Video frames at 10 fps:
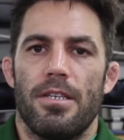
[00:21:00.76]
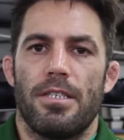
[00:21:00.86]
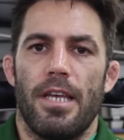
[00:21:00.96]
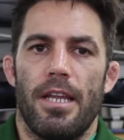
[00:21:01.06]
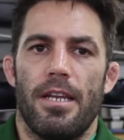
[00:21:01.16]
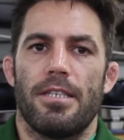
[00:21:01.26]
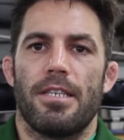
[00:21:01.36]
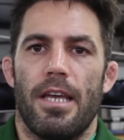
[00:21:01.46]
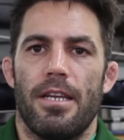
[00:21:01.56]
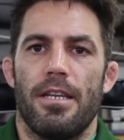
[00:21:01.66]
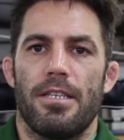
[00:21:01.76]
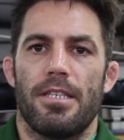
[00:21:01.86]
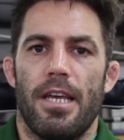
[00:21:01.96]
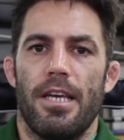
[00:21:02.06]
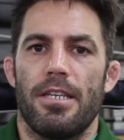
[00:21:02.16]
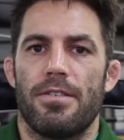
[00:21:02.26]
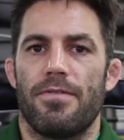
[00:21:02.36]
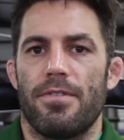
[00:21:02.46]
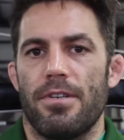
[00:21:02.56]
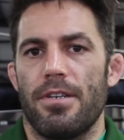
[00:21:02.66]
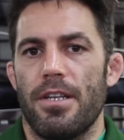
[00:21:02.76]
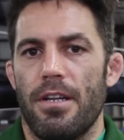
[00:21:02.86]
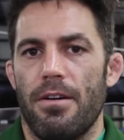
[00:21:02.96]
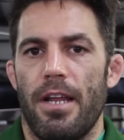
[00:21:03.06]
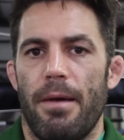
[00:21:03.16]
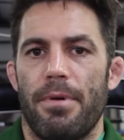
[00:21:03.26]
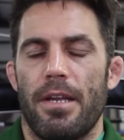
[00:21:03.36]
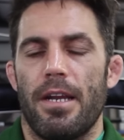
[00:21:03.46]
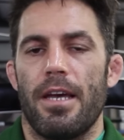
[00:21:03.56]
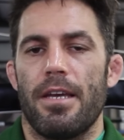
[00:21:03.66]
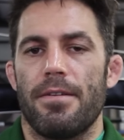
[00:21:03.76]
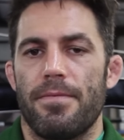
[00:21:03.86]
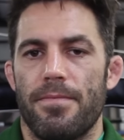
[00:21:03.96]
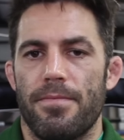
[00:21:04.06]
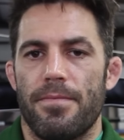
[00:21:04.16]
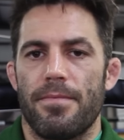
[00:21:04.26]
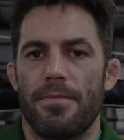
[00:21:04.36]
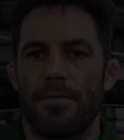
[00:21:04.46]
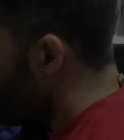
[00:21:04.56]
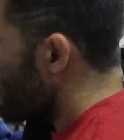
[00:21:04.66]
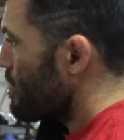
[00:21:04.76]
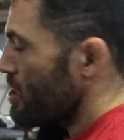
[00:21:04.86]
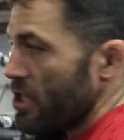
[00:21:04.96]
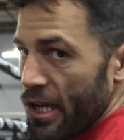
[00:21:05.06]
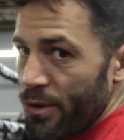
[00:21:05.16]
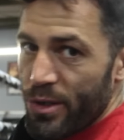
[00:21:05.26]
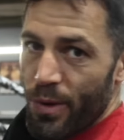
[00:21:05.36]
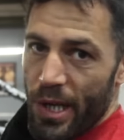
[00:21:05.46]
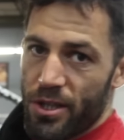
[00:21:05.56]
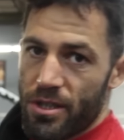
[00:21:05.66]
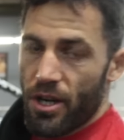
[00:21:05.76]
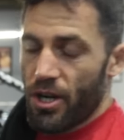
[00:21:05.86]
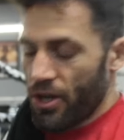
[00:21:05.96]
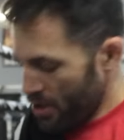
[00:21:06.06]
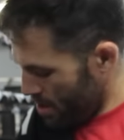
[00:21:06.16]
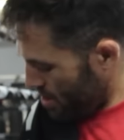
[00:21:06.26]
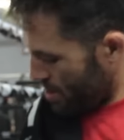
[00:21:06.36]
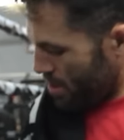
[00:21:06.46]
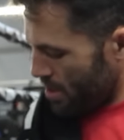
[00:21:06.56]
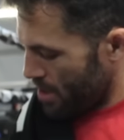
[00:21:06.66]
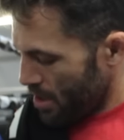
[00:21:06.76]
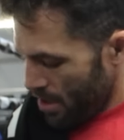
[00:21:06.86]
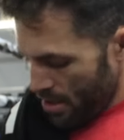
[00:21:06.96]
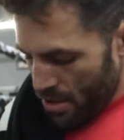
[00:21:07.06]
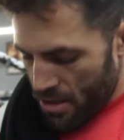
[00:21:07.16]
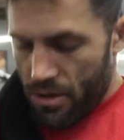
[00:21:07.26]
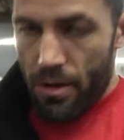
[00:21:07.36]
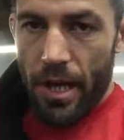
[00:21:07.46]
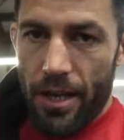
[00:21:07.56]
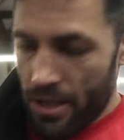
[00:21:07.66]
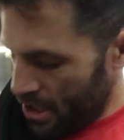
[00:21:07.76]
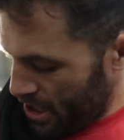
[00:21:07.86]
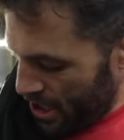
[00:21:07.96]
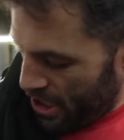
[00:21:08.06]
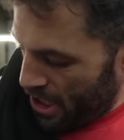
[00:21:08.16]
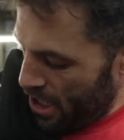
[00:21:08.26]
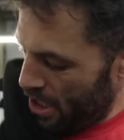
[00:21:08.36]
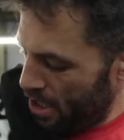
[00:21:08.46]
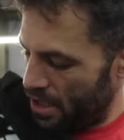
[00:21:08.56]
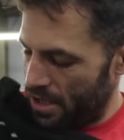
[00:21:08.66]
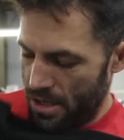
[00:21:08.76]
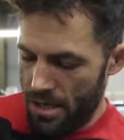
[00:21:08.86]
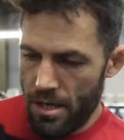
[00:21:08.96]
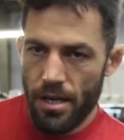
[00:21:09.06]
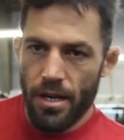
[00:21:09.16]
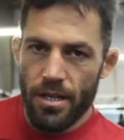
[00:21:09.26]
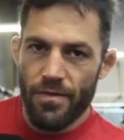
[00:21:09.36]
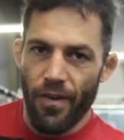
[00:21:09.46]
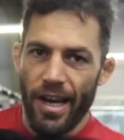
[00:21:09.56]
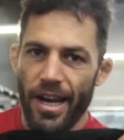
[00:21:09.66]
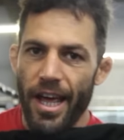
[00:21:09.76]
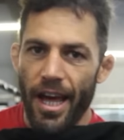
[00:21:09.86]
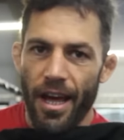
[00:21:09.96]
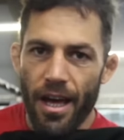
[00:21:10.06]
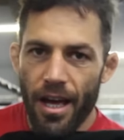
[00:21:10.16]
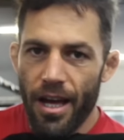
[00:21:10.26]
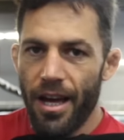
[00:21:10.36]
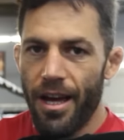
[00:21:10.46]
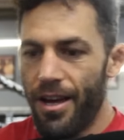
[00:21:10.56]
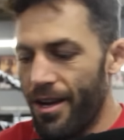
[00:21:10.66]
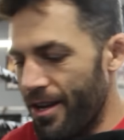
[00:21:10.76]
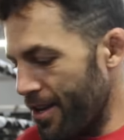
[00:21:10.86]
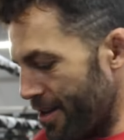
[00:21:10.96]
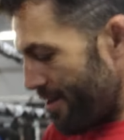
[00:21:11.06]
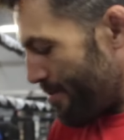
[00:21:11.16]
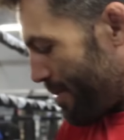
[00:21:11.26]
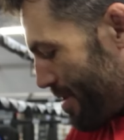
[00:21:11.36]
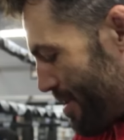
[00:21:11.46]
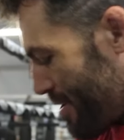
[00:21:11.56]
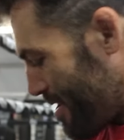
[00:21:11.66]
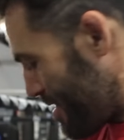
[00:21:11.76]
setting, setting the stage for, you know, an epic night. January twenty-third, two thousand sixteen, fight day. How you feeling?